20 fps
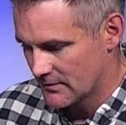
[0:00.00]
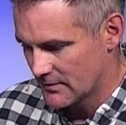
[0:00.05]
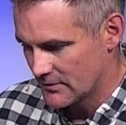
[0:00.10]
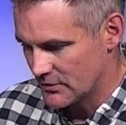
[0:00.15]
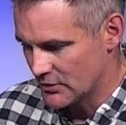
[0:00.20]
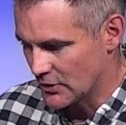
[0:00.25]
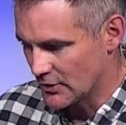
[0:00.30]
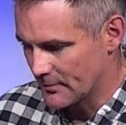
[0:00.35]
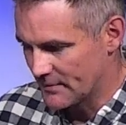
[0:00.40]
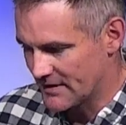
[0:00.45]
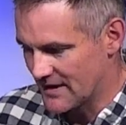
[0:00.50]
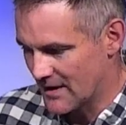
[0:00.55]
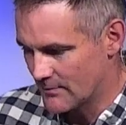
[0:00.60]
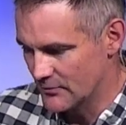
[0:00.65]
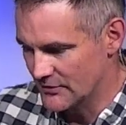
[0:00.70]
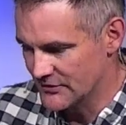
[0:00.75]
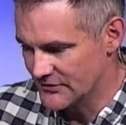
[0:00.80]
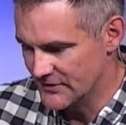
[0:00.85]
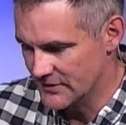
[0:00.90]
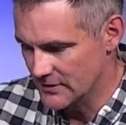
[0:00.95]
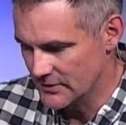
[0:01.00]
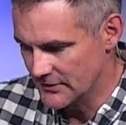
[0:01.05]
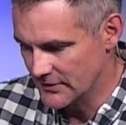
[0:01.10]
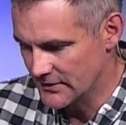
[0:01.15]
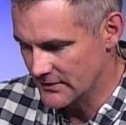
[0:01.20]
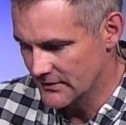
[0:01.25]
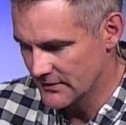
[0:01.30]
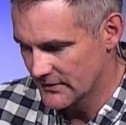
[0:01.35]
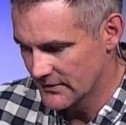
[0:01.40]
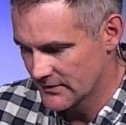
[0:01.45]
You got to become
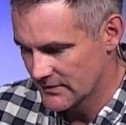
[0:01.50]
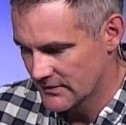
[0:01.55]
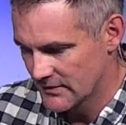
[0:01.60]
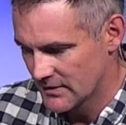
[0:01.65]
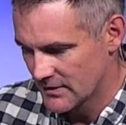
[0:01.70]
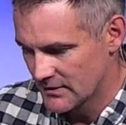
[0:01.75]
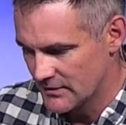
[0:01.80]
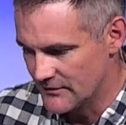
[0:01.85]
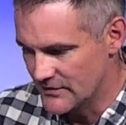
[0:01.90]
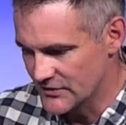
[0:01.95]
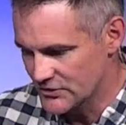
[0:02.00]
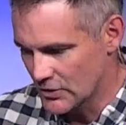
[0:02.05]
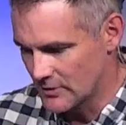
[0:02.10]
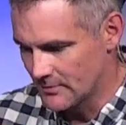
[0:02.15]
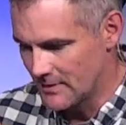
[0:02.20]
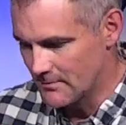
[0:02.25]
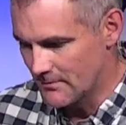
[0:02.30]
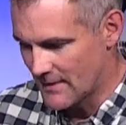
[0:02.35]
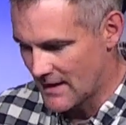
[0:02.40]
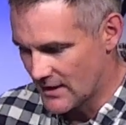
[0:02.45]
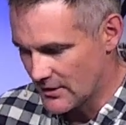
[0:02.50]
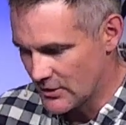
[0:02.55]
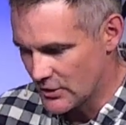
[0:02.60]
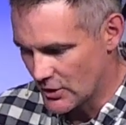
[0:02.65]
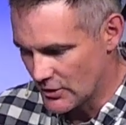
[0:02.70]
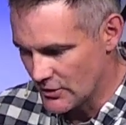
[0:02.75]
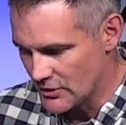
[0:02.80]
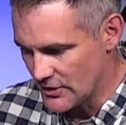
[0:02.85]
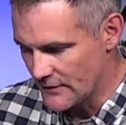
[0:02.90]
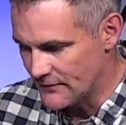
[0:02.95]
resilient. You've just got to be,
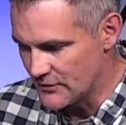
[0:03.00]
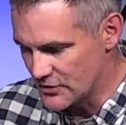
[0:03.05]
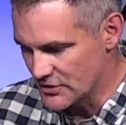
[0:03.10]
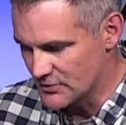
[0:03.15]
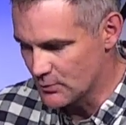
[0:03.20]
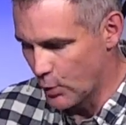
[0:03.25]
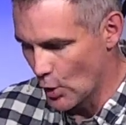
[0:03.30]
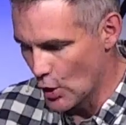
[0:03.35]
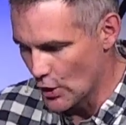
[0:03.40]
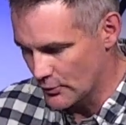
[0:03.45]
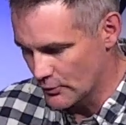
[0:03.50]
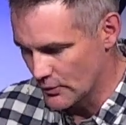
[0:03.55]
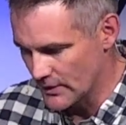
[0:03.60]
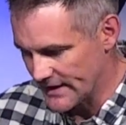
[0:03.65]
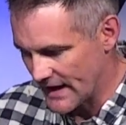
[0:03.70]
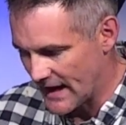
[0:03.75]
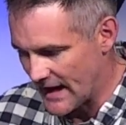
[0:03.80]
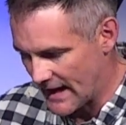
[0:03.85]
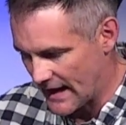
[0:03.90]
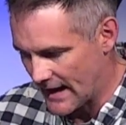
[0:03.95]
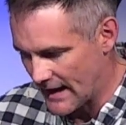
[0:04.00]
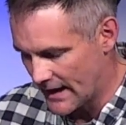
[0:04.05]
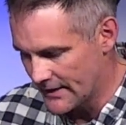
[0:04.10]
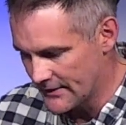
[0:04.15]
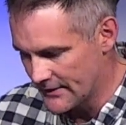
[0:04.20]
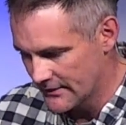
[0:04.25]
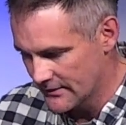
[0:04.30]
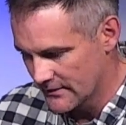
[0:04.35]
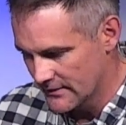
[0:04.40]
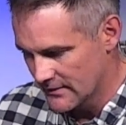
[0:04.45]
if you just work really
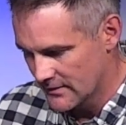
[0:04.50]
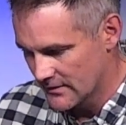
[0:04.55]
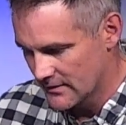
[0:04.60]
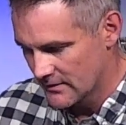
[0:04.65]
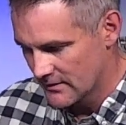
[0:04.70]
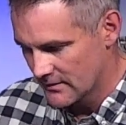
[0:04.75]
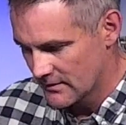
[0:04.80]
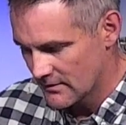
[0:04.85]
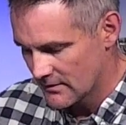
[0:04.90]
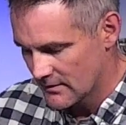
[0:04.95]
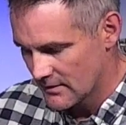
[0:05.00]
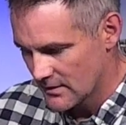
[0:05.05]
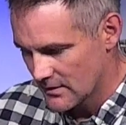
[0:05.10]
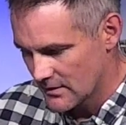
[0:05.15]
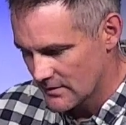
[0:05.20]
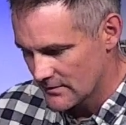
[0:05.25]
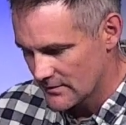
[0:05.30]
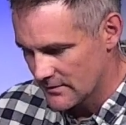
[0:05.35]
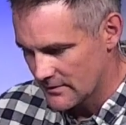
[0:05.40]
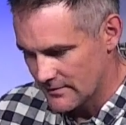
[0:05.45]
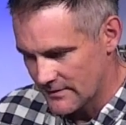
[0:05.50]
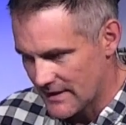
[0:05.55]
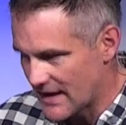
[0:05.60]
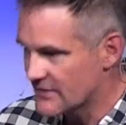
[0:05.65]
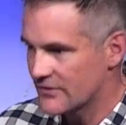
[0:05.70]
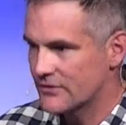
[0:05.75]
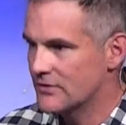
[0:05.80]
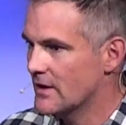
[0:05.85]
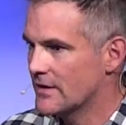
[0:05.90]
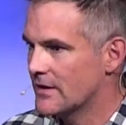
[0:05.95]
hard,
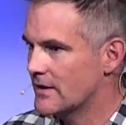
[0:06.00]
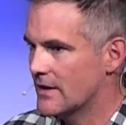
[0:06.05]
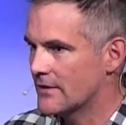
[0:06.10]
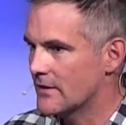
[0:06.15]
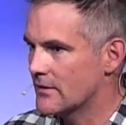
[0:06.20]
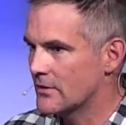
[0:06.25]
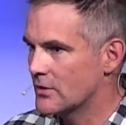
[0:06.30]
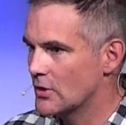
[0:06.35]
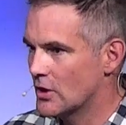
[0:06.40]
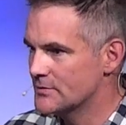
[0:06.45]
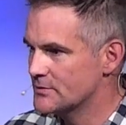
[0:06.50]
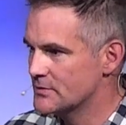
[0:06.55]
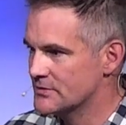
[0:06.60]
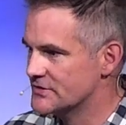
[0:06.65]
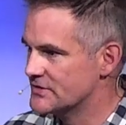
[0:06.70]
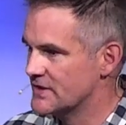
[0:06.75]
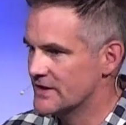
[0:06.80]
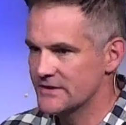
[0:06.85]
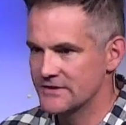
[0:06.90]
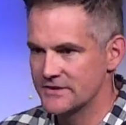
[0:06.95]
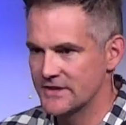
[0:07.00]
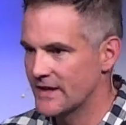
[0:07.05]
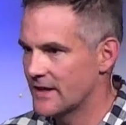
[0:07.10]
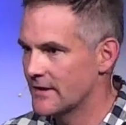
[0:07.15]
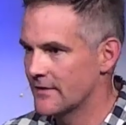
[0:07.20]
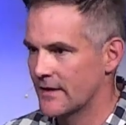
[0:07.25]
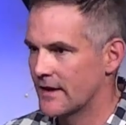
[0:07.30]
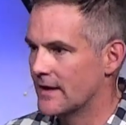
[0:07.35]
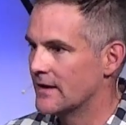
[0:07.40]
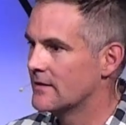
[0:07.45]
that's, no. The gospel centers it out
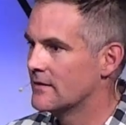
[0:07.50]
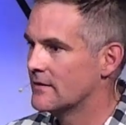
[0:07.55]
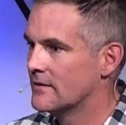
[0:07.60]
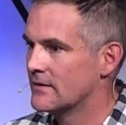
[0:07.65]
of that.